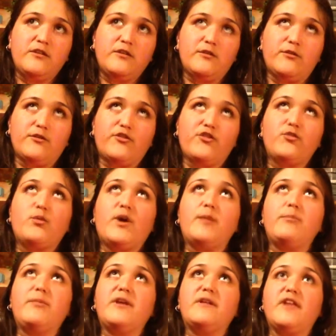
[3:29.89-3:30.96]
or
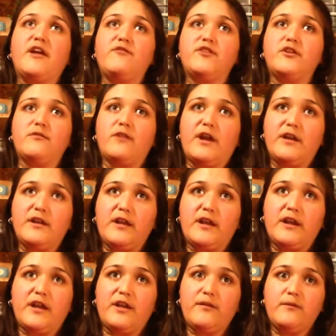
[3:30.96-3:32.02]
swiping left and right. And
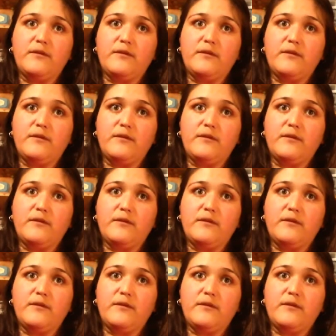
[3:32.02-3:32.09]
I